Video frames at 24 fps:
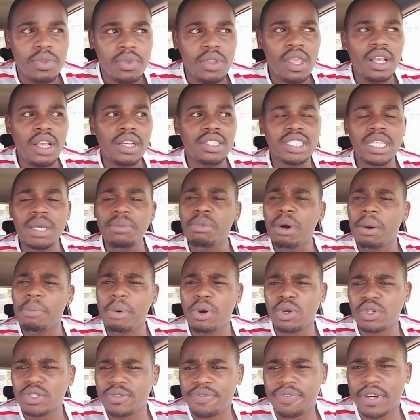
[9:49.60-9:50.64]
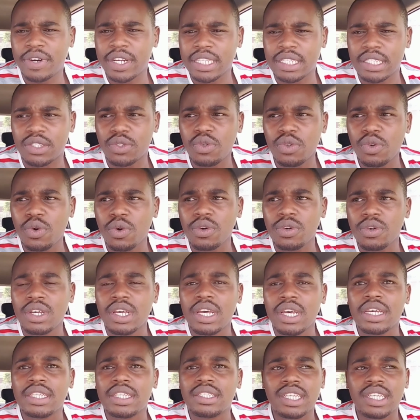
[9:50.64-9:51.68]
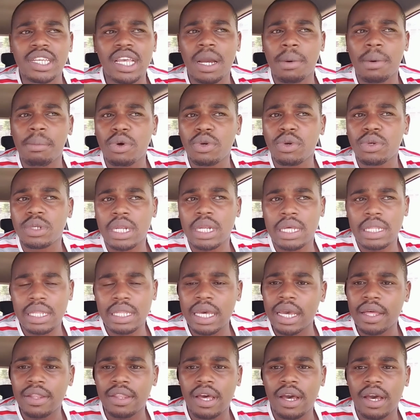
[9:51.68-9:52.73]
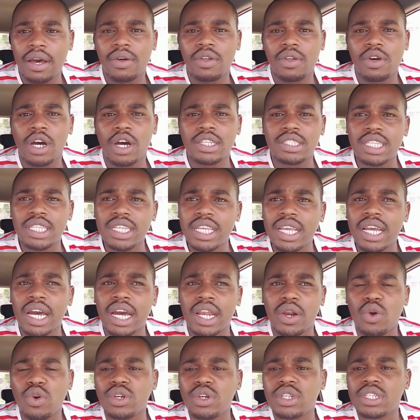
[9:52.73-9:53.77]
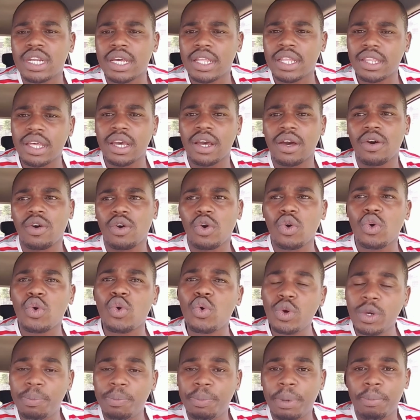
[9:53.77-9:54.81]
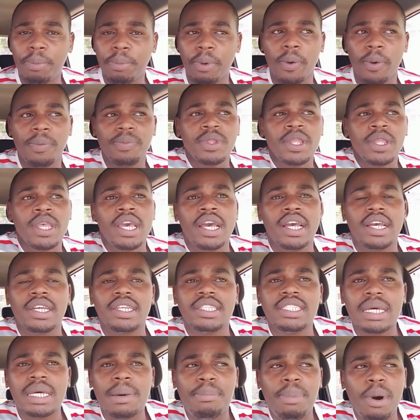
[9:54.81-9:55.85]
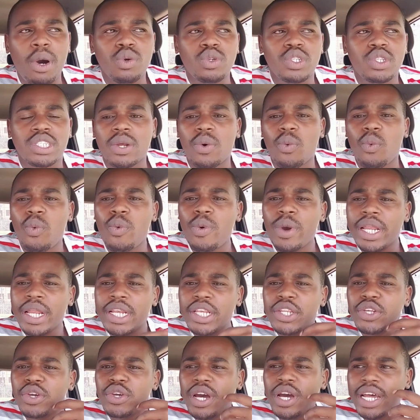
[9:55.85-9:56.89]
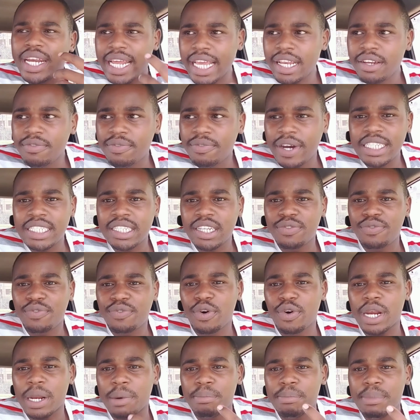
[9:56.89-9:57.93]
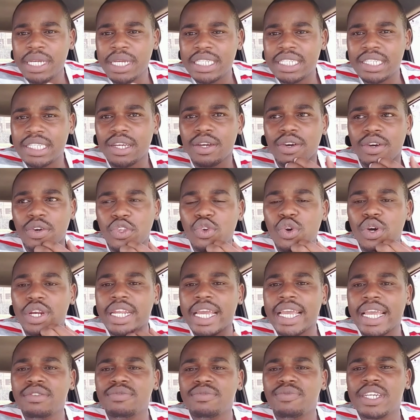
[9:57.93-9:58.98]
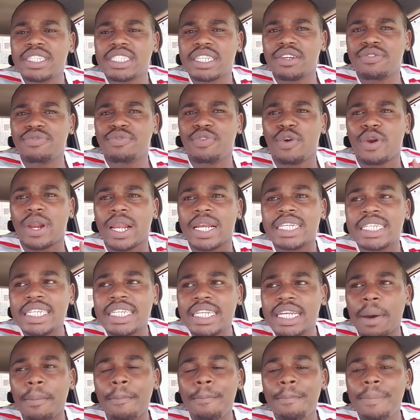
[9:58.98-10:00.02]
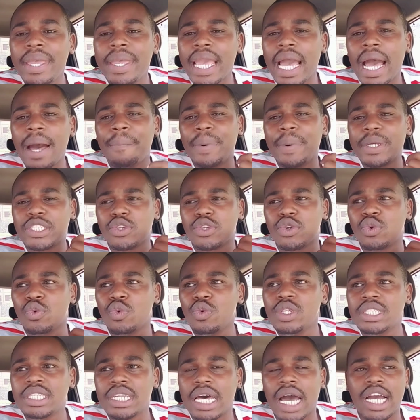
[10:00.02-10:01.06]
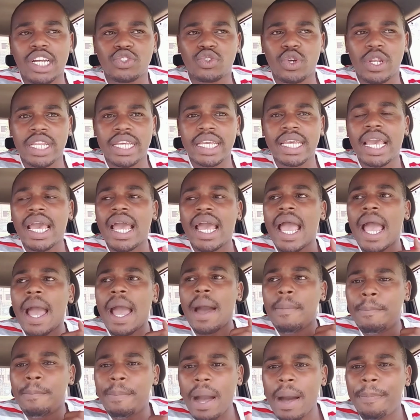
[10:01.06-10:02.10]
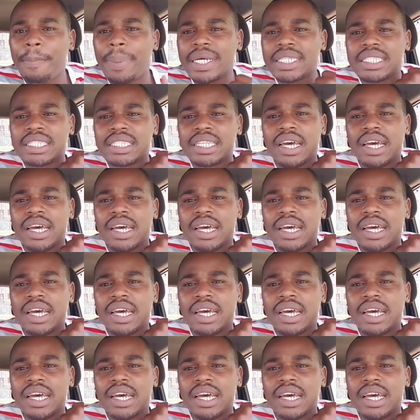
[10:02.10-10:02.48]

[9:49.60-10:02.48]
same about friends. You know, sticking about the, the uh, sticking around the good people is about when you are invited for a meeting, you are invited for a dinner. Be a person who is actually purpose